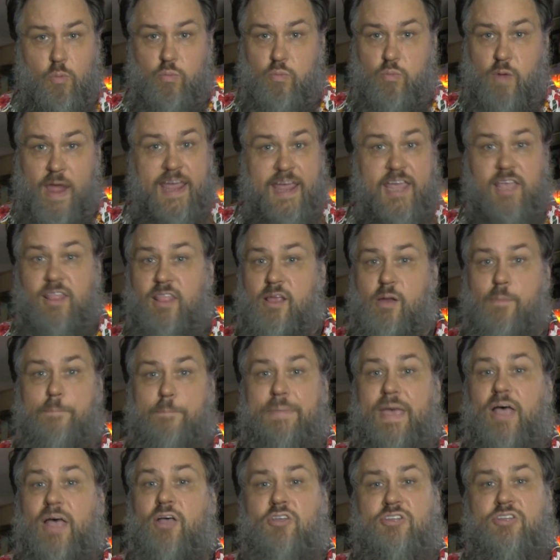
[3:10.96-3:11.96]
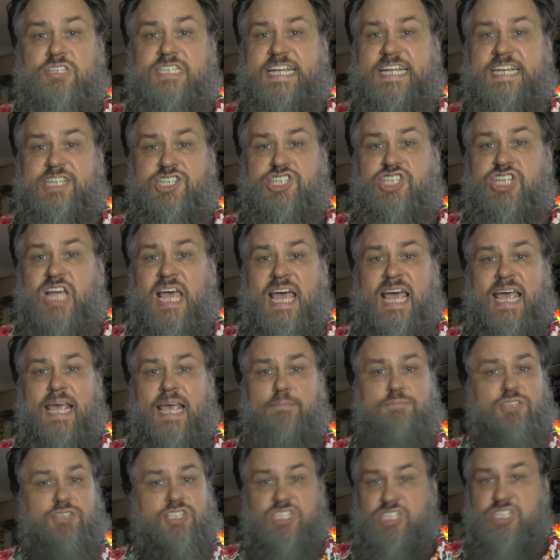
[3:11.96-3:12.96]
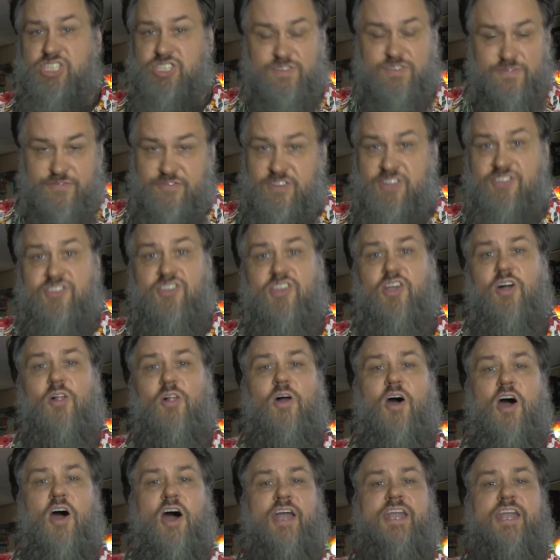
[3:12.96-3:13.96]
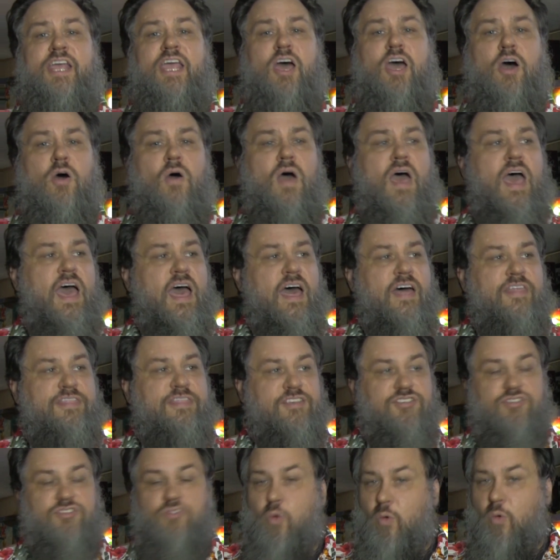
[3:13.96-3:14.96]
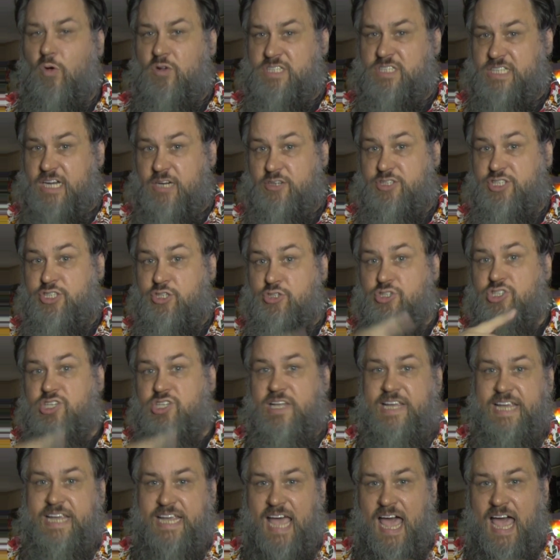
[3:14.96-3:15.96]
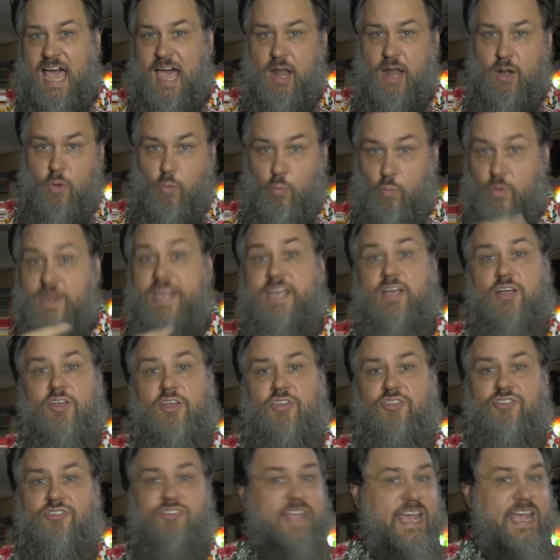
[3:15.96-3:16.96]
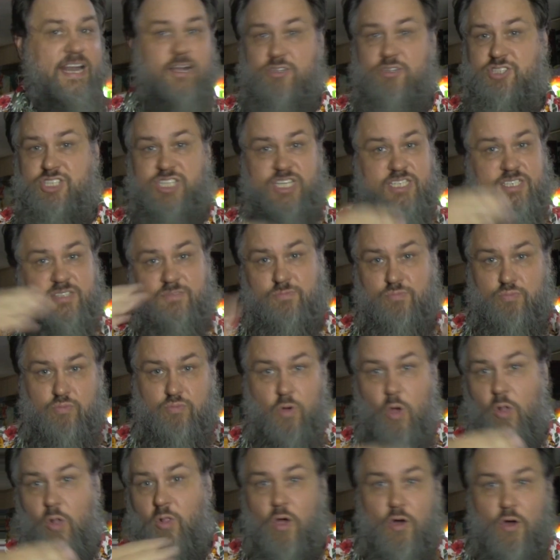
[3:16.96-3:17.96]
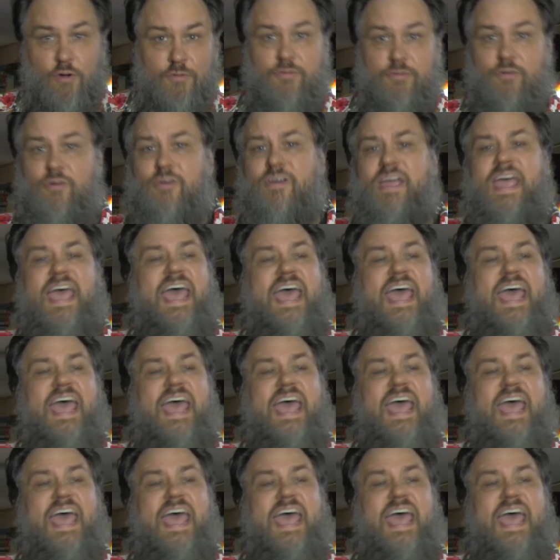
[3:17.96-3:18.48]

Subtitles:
regular bells and chimes, just physical audio. The scores are usually on reels that'll just roll over.